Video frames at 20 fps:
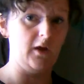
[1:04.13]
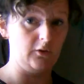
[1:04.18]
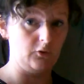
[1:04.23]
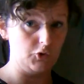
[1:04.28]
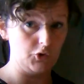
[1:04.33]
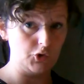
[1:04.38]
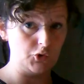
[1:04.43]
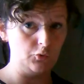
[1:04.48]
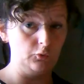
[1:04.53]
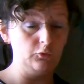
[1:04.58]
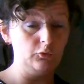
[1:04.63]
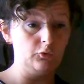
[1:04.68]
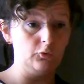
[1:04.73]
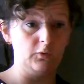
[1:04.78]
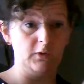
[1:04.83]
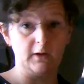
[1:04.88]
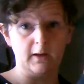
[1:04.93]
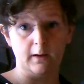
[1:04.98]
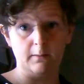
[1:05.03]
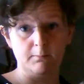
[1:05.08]
the other shoes, so
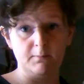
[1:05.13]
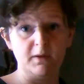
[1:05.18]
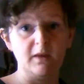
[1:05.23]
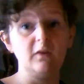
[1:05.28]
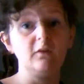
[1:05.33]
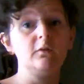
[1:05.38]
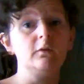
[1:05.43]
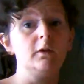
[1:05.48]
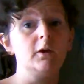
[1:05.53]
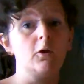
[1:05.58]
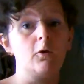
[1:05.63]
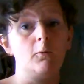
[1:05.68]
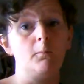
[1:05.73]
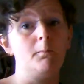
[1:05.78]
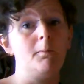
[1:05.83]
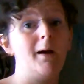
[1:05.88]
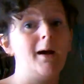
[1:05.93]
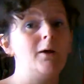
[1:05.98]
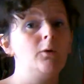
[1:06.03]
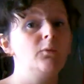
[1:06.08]
it can be easily
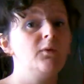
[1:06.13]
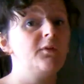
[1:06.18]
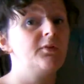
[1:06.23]
combined